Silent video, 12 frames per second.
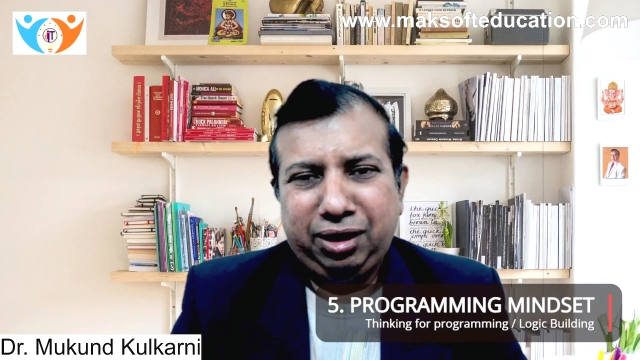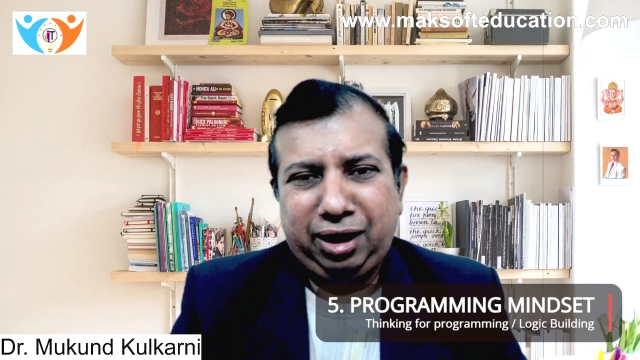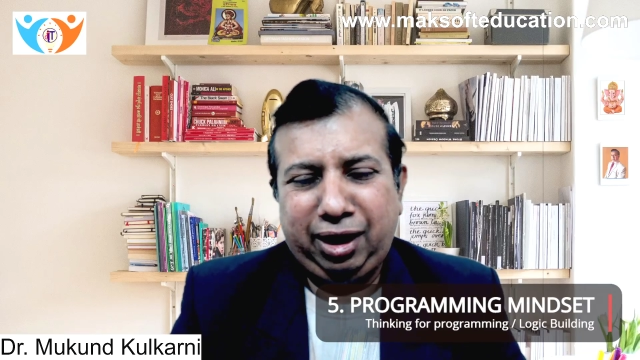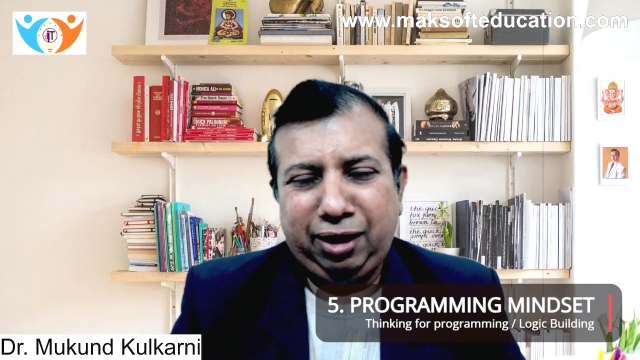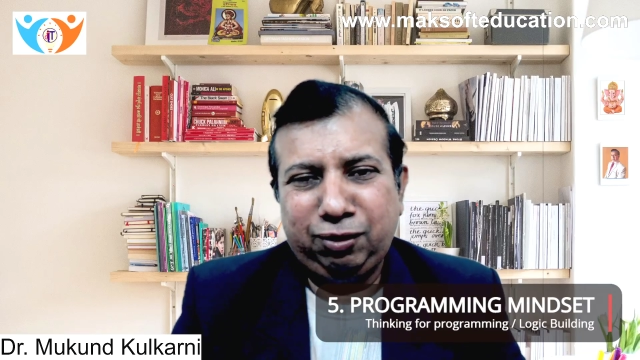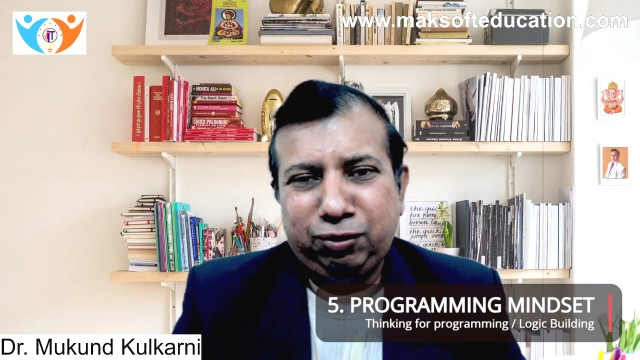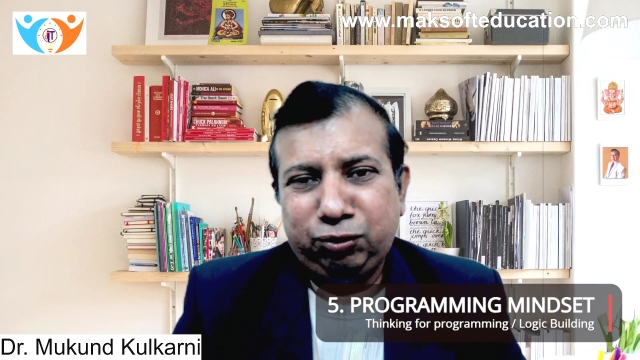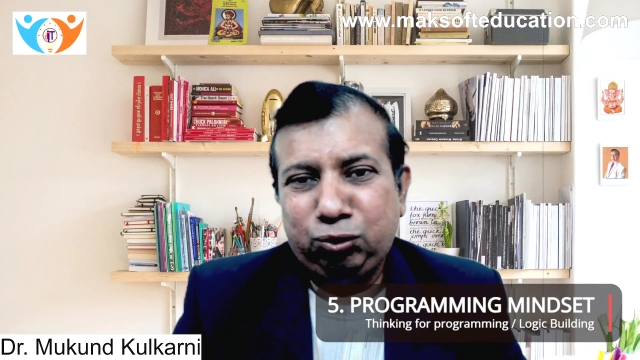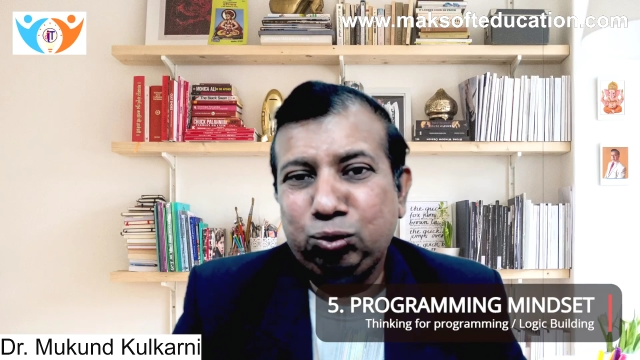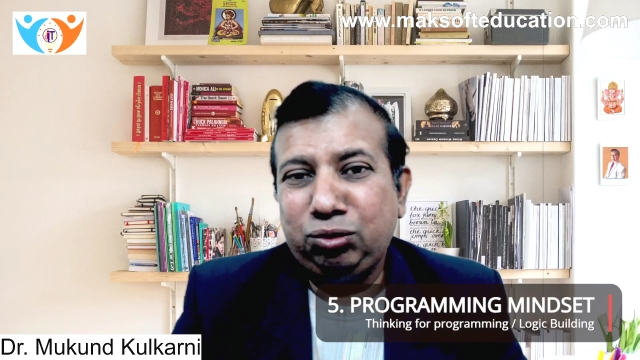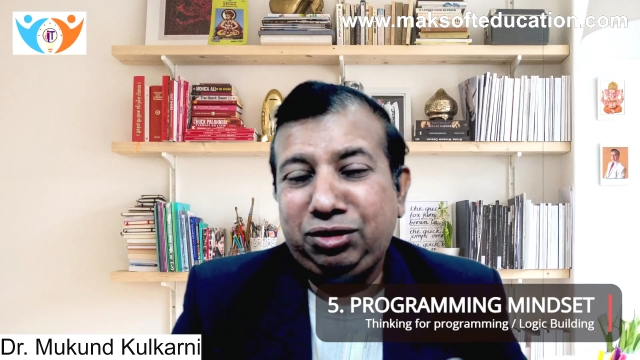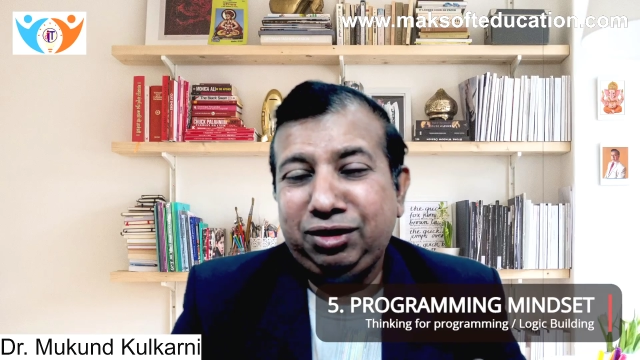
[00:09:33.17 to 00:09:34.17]
And
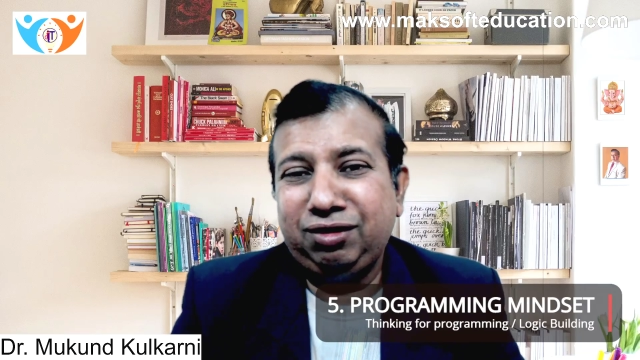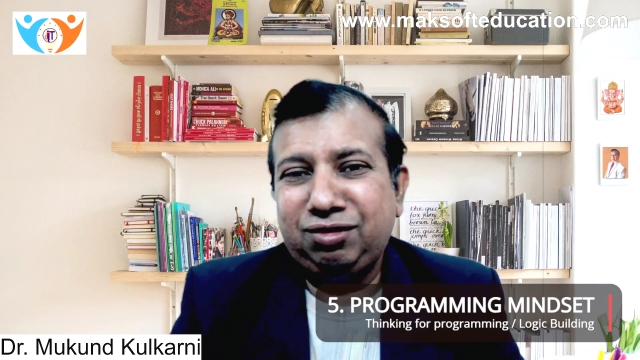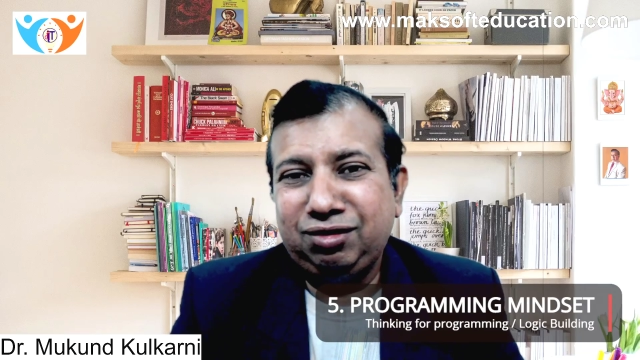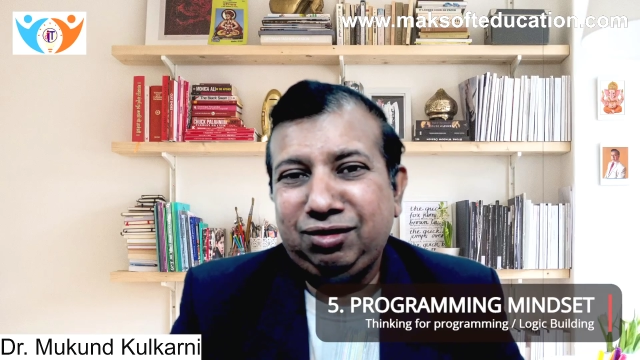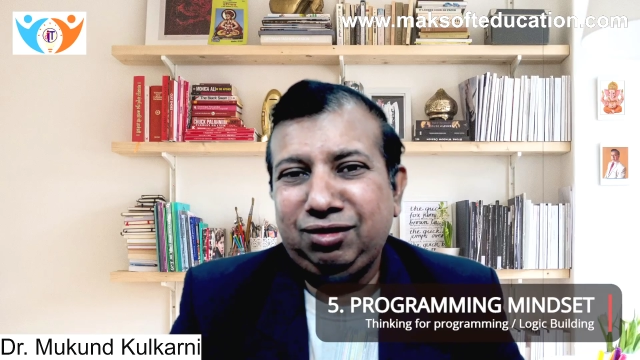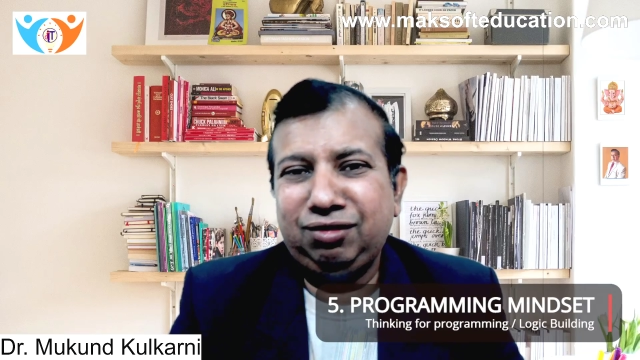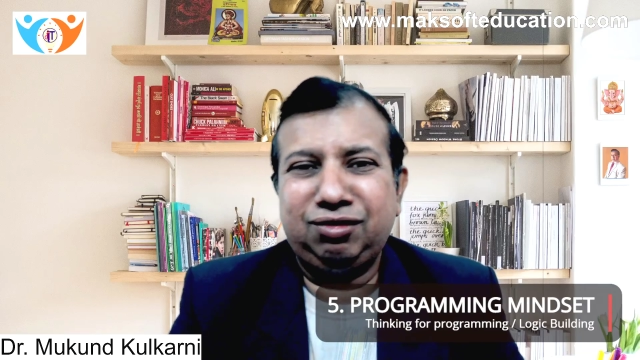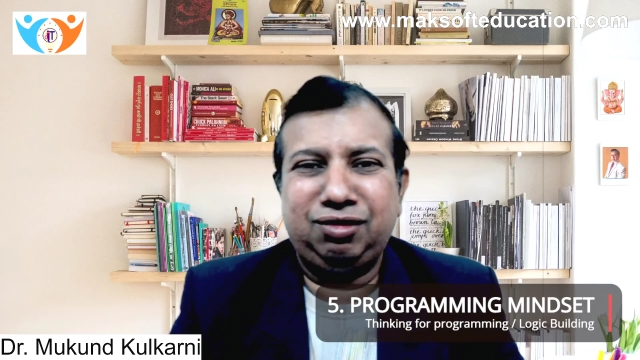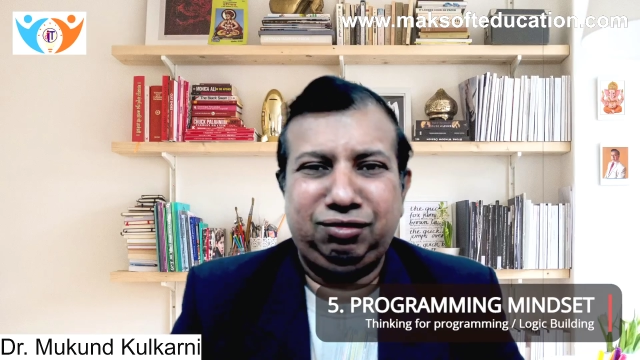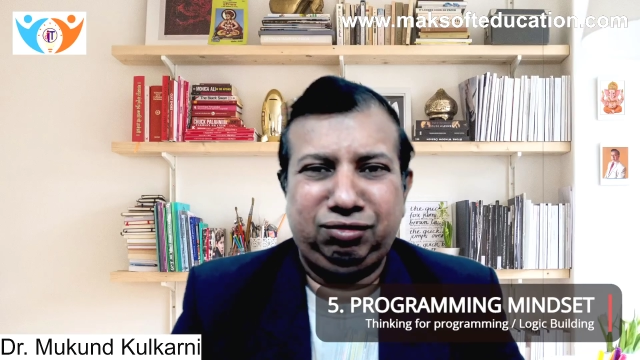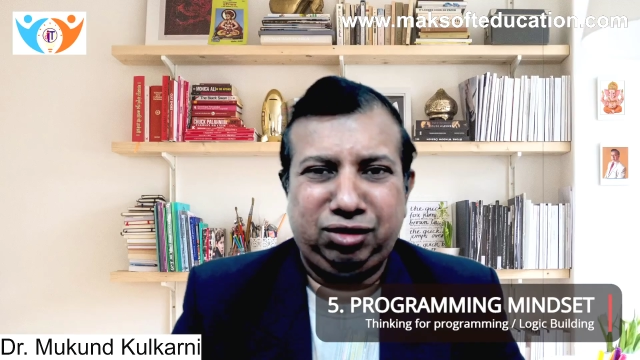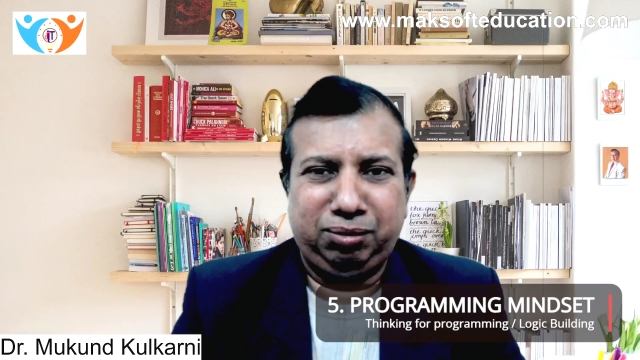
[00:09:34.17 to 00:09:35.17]
to teach these
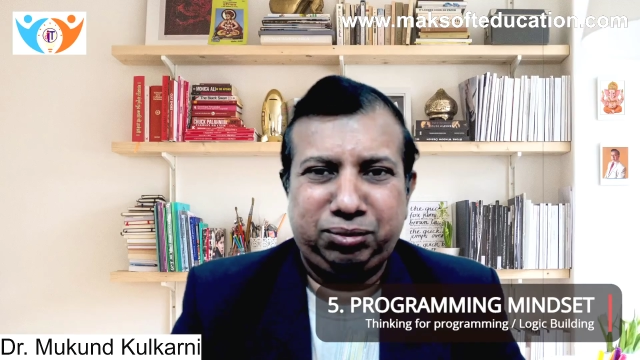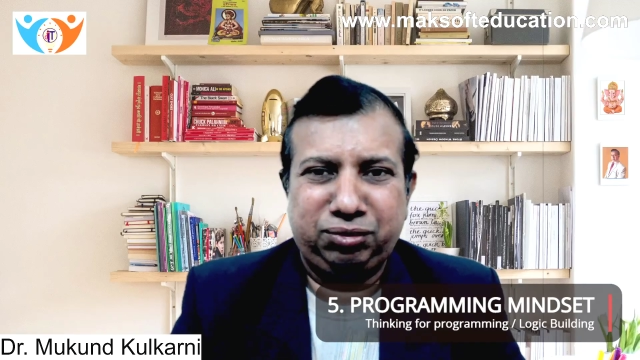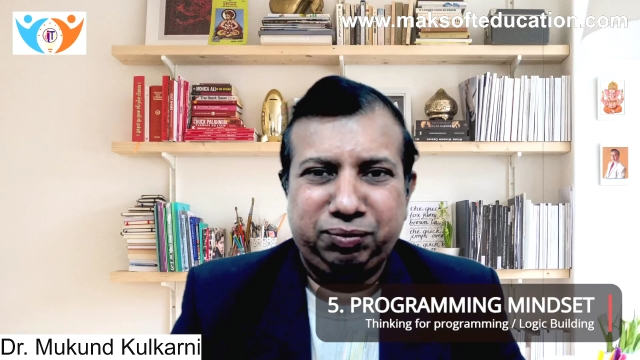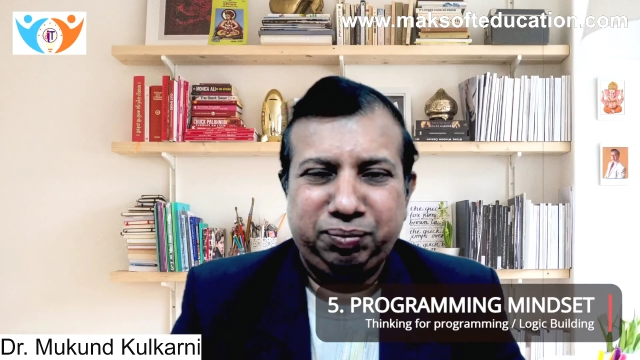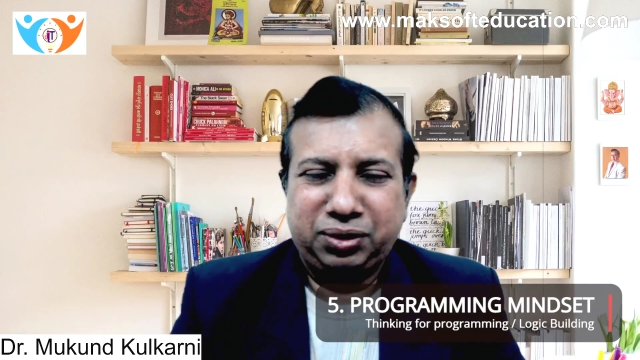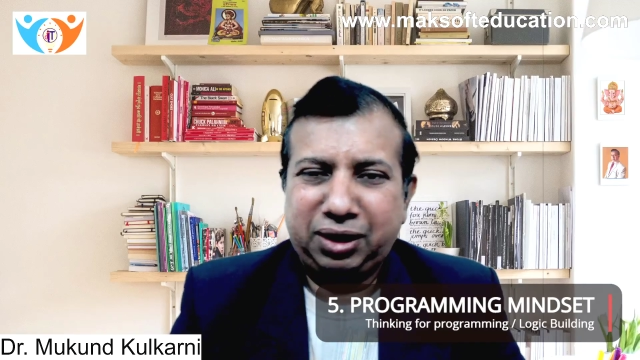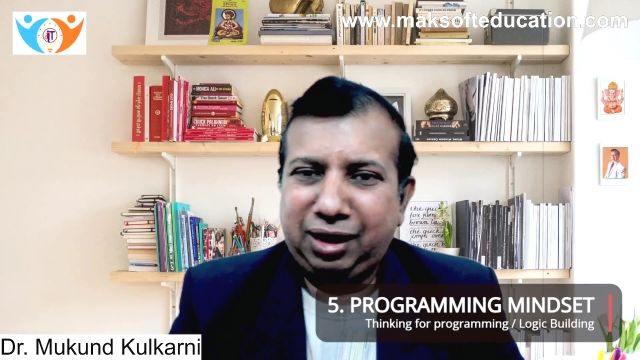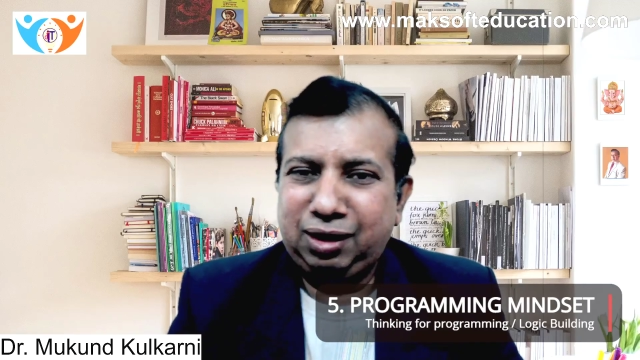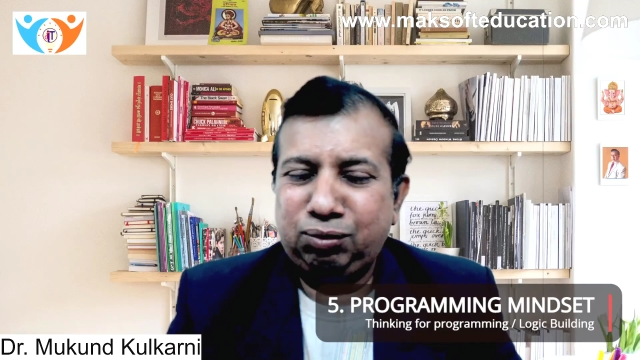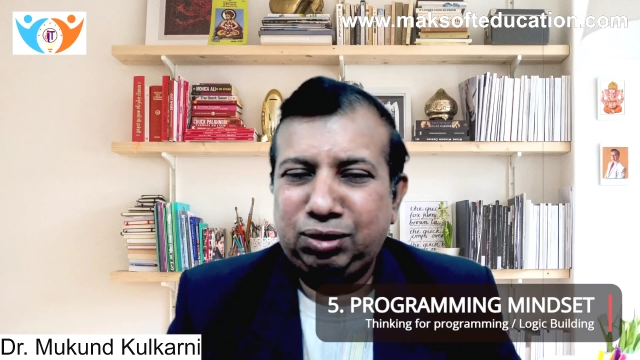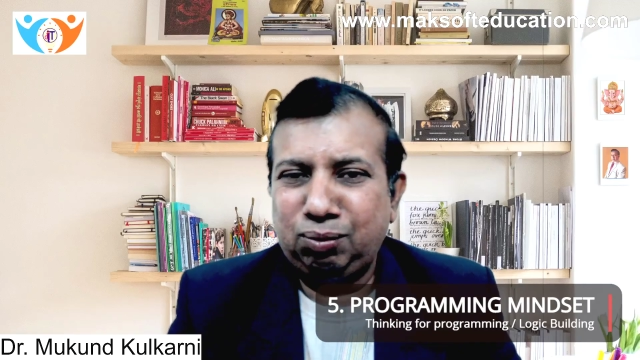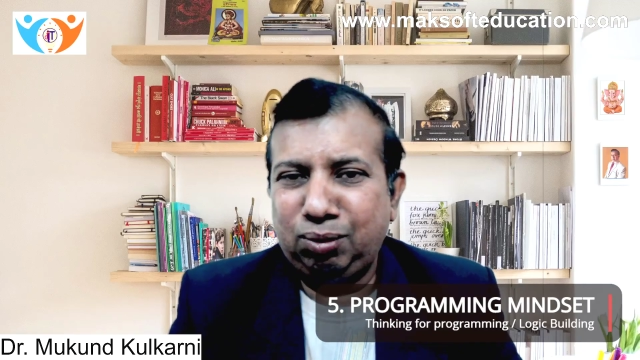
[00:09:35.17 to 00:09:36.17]
concepts, I
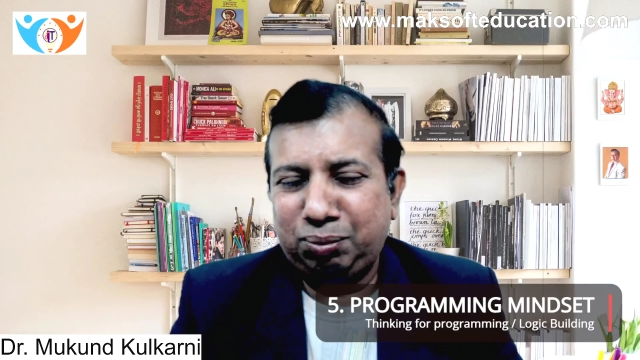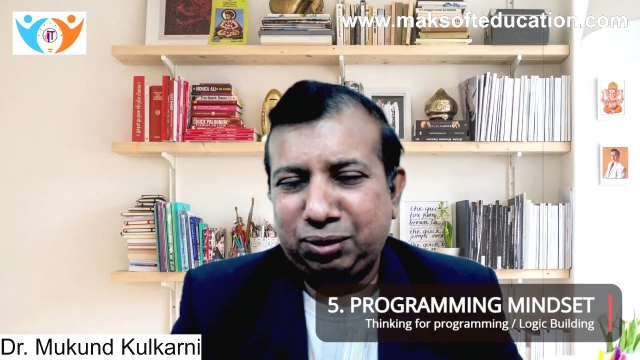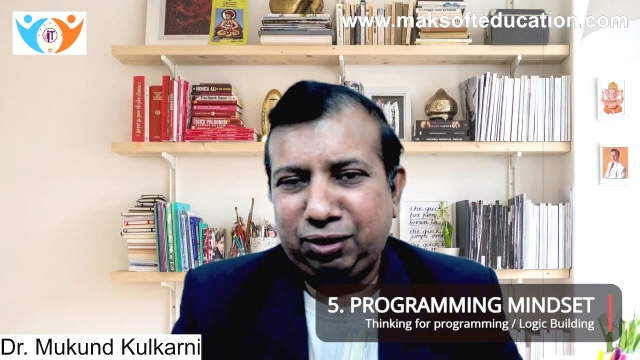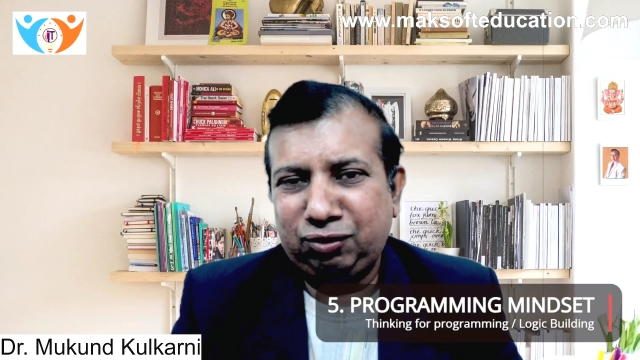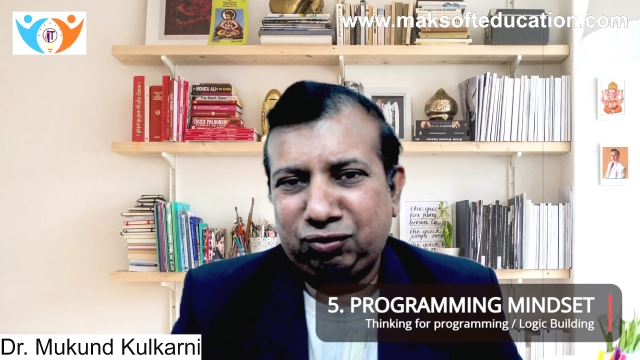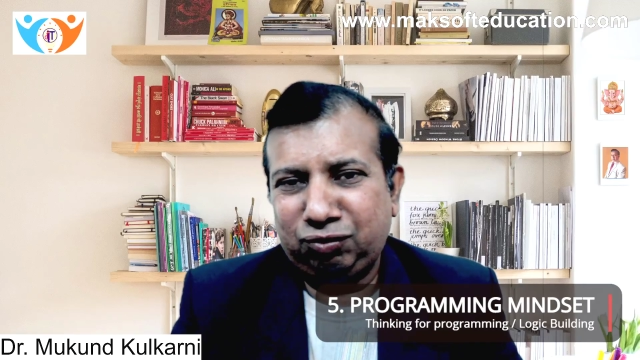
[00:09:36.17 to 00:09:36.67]
have developed a